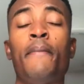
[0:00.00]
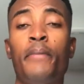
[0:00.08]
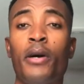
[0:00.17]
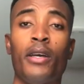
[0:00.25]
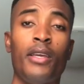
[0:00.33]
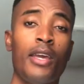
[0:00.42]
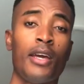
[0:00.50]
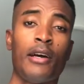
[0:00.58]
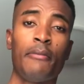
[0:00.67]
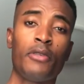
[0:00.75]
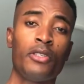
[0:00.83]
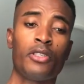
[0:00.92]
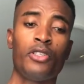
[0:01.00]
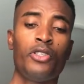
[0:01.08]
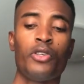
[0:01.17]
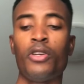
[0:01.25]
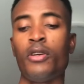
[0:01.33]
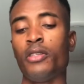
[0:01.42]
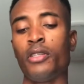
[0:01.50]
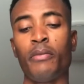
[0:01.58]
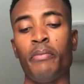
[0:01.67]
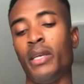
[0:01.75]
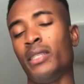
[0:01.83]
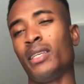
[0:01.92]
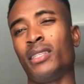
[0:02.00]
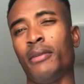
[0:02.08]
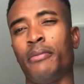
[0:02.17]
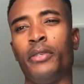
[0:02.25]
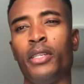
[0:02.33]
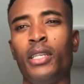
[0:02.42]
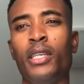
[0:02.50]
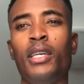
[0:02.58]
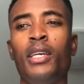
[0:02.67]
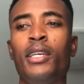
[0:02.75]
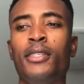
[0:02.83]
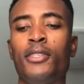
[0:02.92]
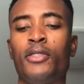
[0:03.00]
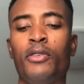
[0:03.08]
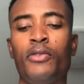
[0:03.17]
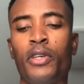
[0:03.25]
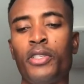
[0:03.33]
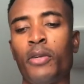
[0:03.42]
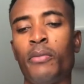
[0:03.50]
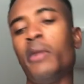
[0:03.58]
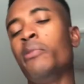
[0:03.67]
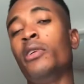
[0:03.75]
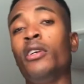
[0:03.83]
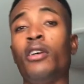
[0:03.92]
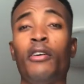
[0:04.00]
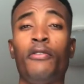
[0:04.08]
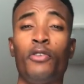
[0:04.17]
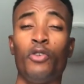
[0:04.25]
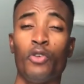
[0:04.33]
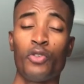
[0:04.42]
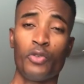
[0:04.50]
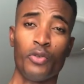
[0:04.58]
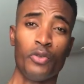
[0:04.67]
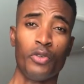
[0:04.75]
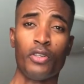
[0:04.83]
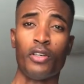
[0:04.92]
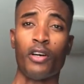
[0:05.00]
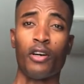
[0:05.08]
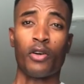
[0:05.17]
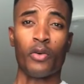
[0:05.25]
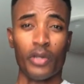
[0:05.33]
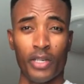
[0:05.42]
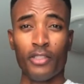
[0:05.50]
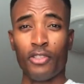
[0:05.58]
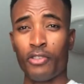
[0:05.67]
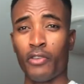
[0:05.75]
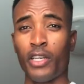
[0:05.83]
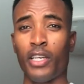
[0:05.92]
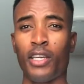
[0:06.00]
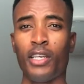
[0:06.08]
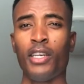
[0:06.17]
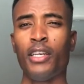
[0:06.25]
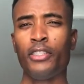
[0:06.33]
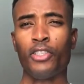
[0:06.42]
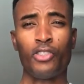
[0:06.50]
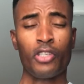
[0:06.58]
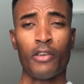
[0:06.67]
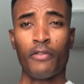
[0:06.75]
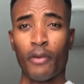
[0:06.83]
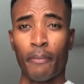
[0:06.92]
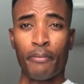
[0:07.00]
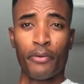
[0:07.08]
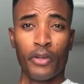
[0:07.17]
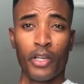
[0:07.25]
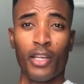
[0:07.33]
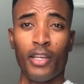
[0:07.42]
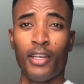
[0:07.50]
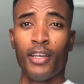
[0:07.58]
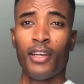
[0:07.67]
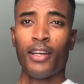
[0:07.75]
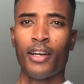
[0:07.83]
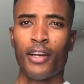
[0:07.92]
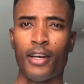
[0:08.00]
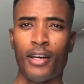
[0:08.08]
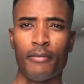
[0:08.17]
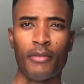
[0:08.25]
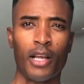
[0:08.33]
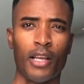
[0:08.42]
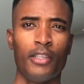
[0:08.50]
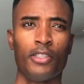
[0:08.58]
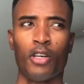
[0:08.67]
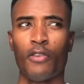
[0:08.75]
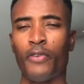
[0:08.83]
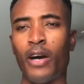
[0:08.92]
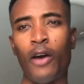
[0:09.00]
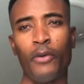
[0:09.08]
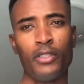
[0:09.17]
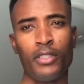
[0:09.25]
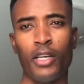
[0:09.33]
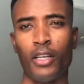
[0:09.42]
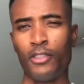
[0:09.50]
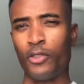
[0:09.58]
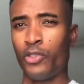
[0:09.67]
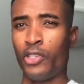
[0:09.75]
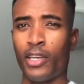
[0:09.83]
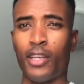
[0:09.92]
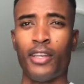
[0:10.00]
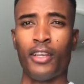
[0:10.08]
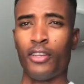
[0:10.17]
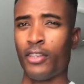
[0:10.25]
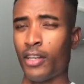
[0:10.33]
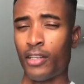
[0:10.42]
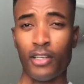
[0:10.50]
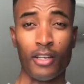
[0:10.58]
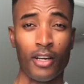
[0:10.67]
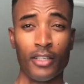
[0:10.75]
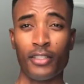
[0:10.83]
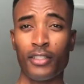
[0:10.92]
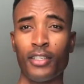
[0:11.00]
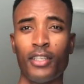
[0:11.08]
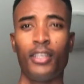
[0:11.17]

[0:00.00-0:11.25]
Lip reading: But yeah, I'm just going to show you just a basic tip, really. So refresh your memory for those who are going into training, just to give you a pre-knowledge of how it's done, so when you get there you're not lost.